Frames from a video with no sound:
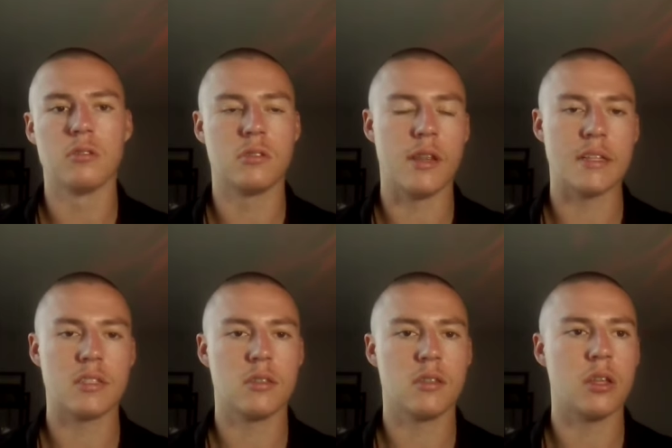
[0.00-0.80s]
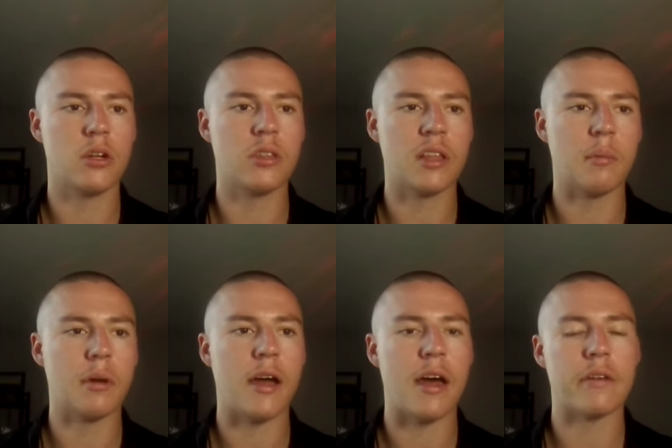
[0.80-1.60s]
So that's the good thing
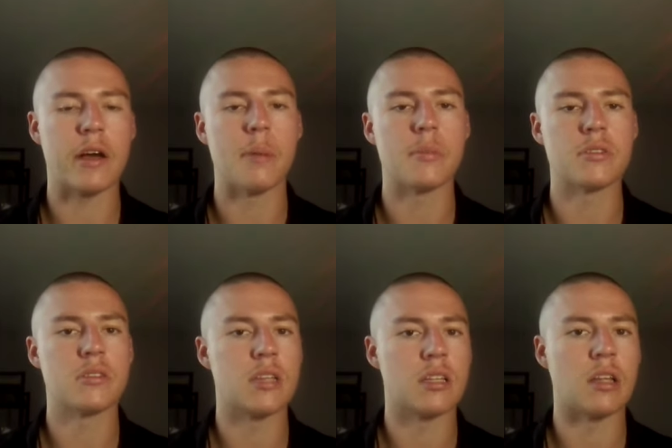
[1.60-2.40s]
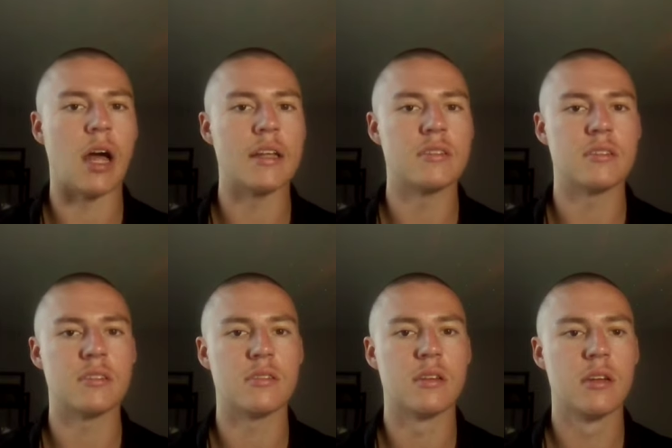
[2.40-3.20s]
about having opposites on lines
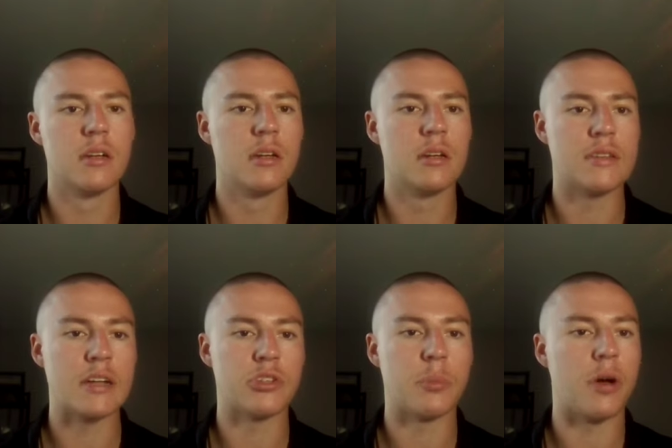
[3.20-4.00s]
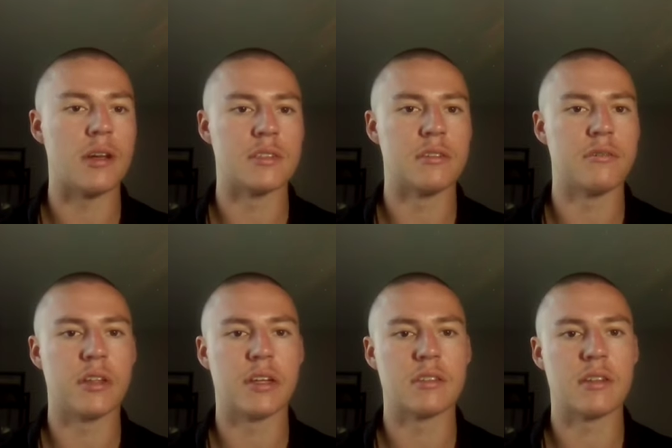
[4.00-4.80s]
is it's actually a positive thing.